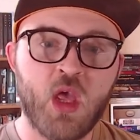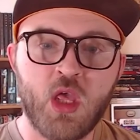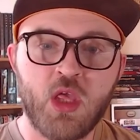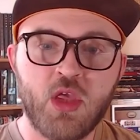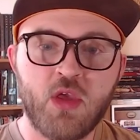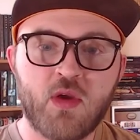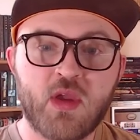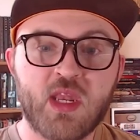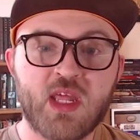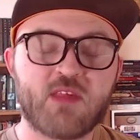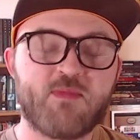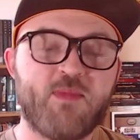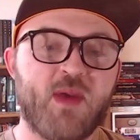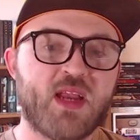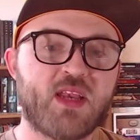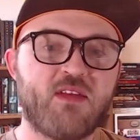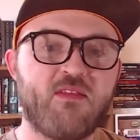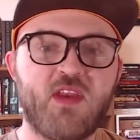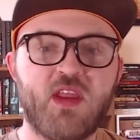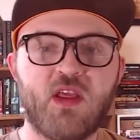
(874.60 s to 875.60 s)
You can
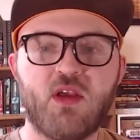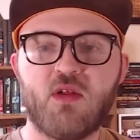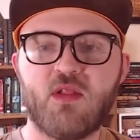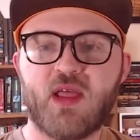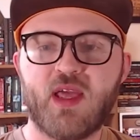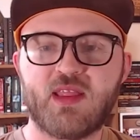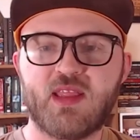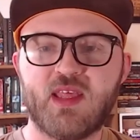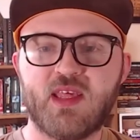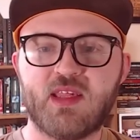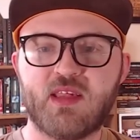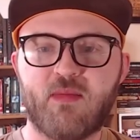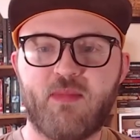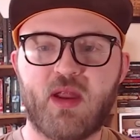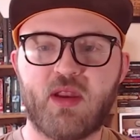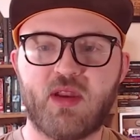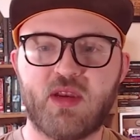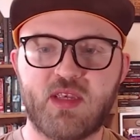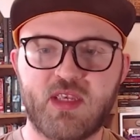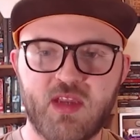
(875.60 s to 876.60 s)
expect a video like this
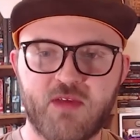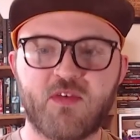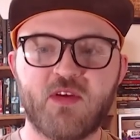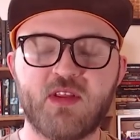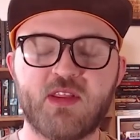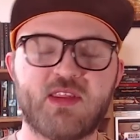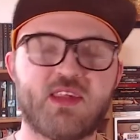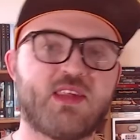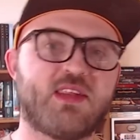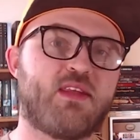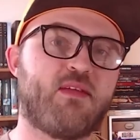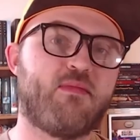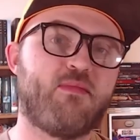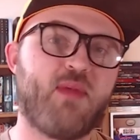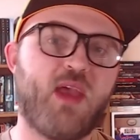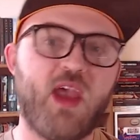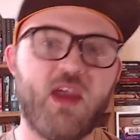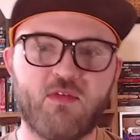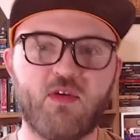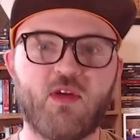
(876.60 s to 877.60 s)
about a different
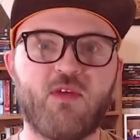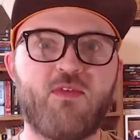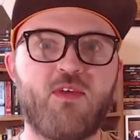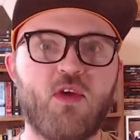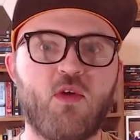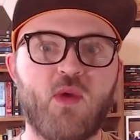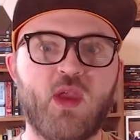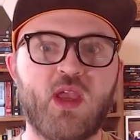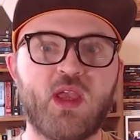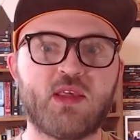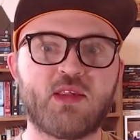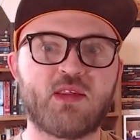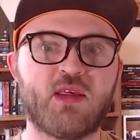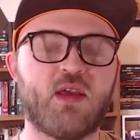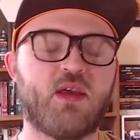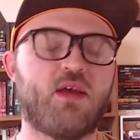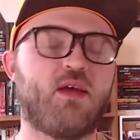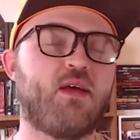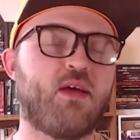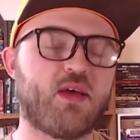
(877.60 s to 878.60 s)
system every few weeks.
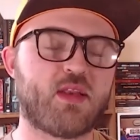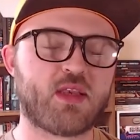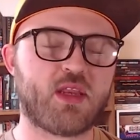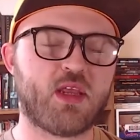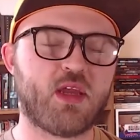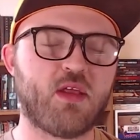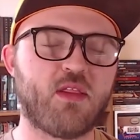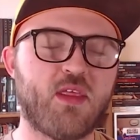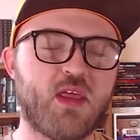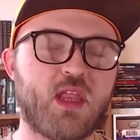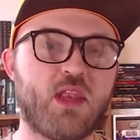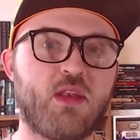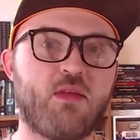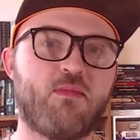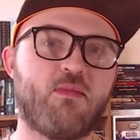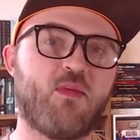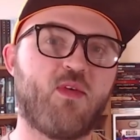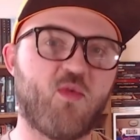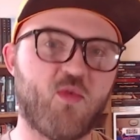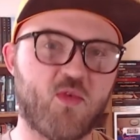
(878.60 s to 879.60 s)
Until
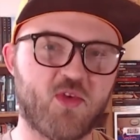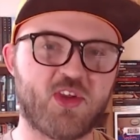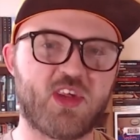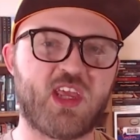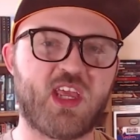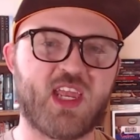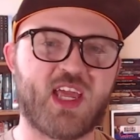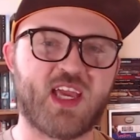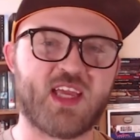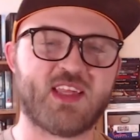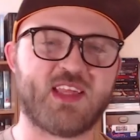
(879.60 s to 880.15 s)
then, we'll see you next